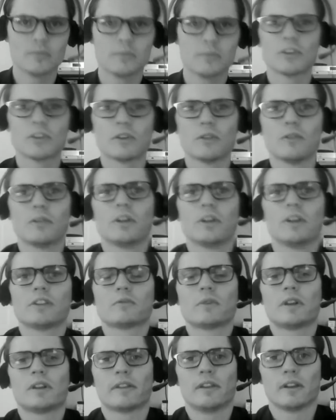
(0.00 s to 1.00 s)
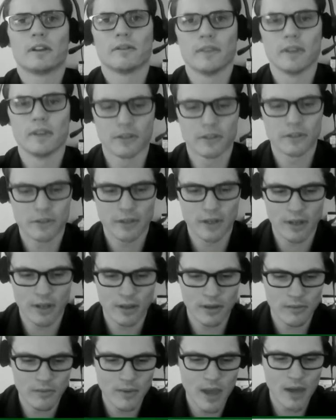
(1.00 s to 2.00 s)
So here's a way to think of this.
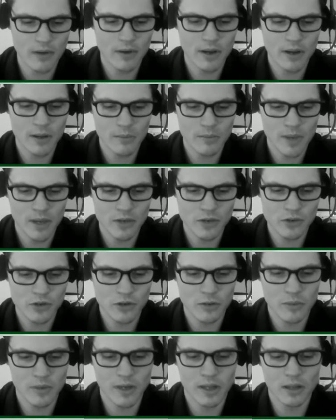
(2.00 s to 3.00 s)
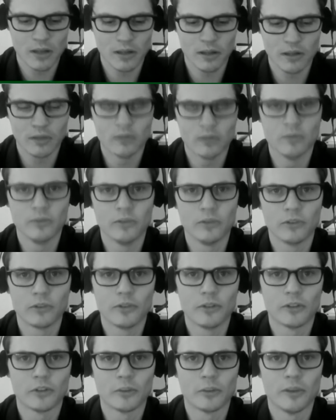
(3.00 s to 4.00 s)
How do I make sure my clones
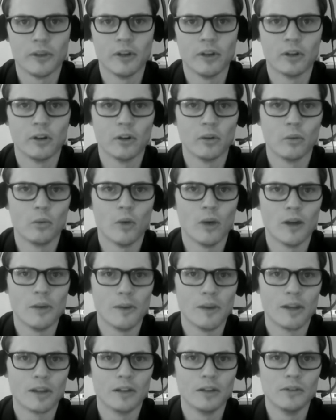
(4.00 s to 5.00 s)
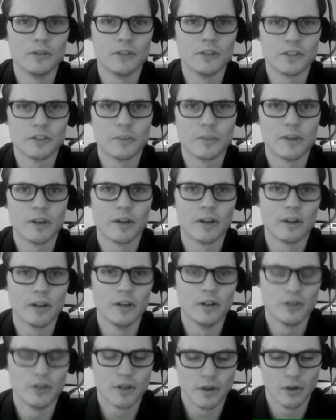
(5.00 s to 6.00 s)
disappear, or why do my clones disappear
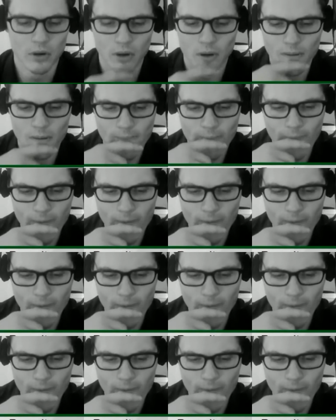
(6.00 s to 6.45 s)
in general?